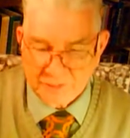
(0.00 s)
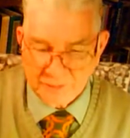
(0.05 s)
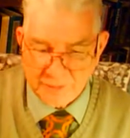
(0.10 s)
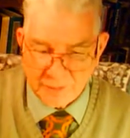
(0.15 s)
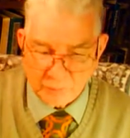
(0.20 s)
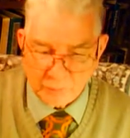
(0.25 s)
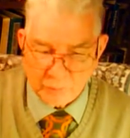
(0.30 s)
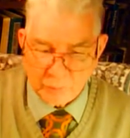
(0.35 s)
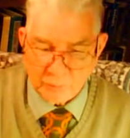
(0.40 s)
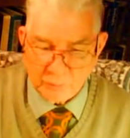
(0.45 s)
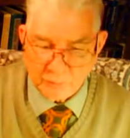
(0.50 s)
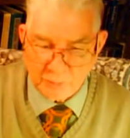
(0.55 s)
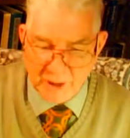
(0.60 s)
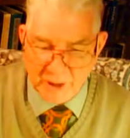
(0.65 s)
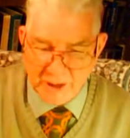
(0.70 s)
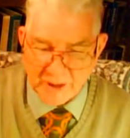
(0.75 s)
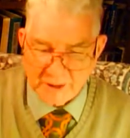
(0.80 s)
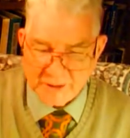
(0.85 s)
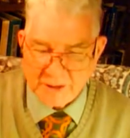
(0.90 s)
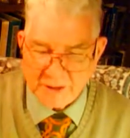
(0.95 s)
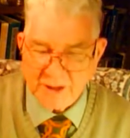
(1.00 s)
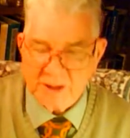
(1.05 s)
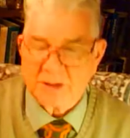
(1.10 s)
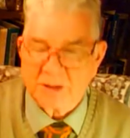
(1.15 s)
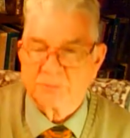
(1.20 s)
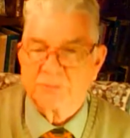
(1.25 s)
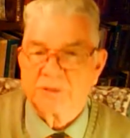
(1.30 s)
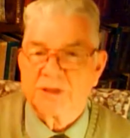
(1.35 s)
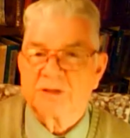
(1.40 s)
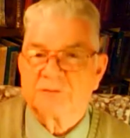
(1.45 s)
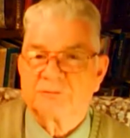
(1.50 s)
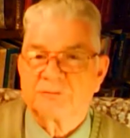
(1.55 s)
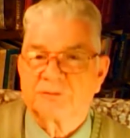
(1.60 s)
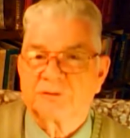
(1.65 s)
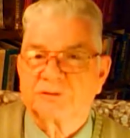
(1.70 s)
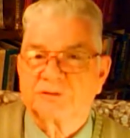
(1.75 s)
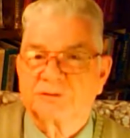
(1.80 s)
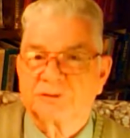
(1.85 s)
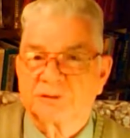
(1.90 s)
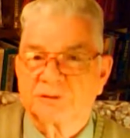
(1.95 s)
that will back up
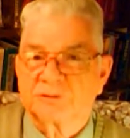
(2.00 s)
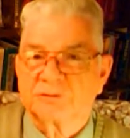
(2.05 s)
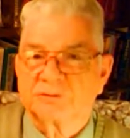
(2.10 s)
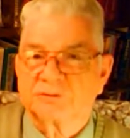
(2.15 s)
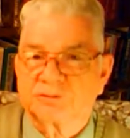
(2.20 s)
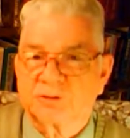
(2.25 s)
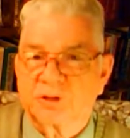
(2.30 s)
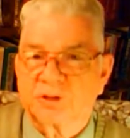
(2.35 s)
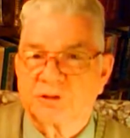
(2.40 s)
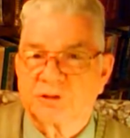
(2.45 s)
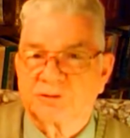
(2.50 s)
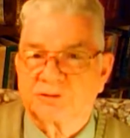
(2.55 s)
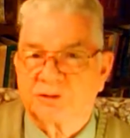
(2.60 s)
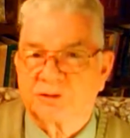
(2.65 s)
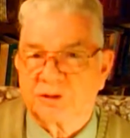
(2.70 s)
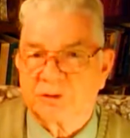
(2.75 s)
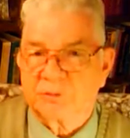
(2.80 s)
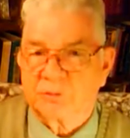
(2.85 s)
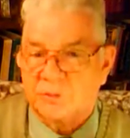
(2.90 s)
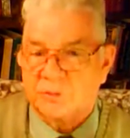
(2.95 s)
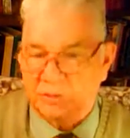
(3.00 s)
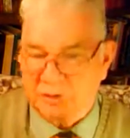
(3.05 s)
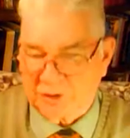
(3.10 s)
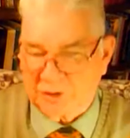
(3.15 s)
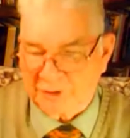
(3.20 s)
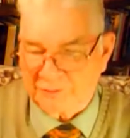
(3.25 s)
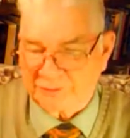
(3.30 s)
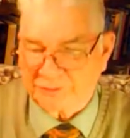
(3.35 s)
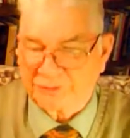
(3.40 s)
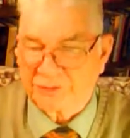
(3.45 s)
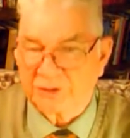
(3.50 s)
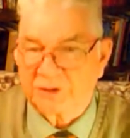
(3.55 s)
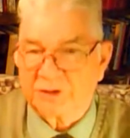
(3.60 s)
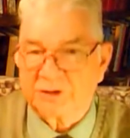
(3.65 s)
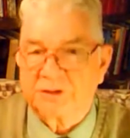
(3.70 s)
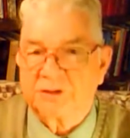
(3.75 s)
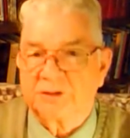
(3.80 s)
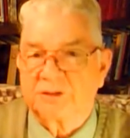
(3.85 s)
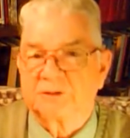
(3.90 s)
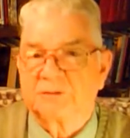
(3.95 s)
every single solitary word I
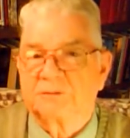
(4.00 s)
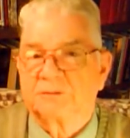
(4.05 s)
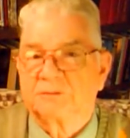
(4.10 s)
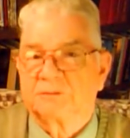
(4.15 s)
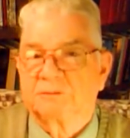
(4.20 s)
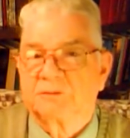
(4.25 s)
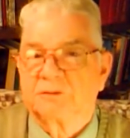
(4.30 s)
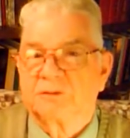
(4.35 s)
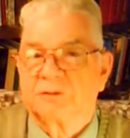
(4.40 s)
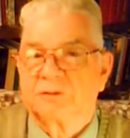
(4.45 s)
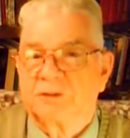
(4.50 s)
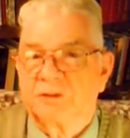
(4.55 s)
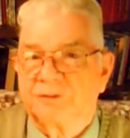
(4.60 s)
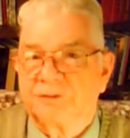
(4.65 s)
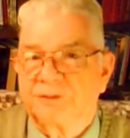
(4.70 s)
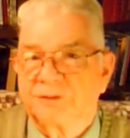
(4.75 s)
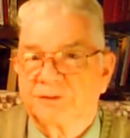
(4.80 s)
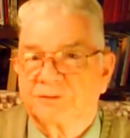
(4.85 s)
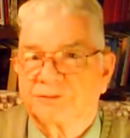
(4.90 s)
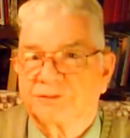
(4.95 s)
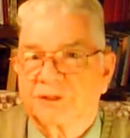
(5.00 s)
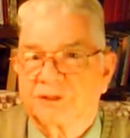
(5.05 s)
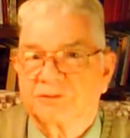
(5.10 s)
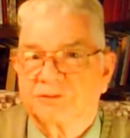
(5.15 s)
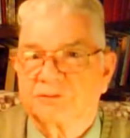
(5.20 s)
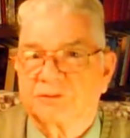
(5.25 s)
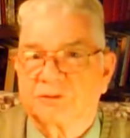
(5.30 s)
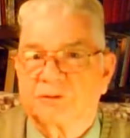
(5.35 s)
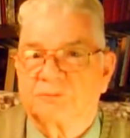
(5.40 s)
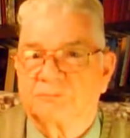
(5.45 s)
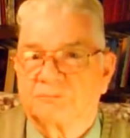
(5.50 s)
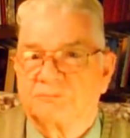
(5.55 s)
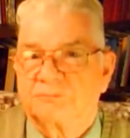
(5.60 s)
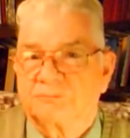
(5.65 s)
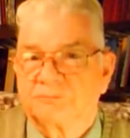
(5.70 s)
said here in this excerpt.